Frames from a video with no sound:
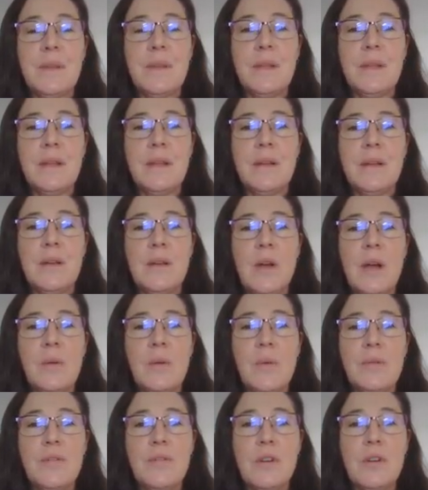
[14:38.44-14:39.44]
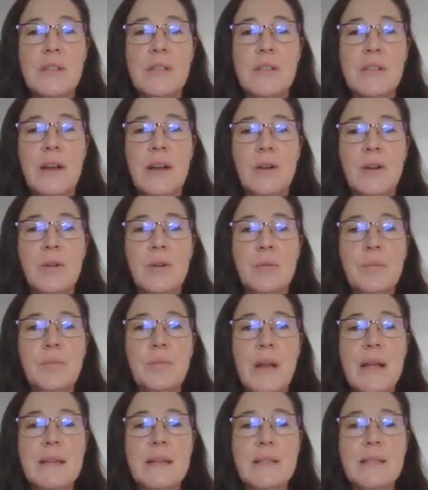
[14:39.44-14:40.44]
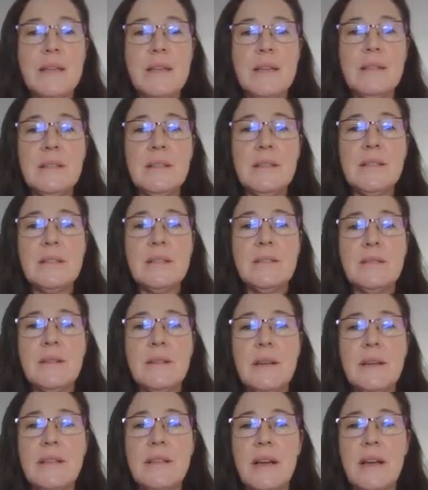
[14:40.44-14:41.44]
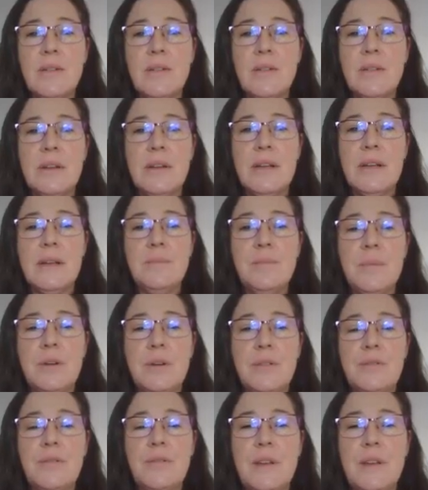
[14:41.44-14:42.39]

We've got our praesens and our imperfectum.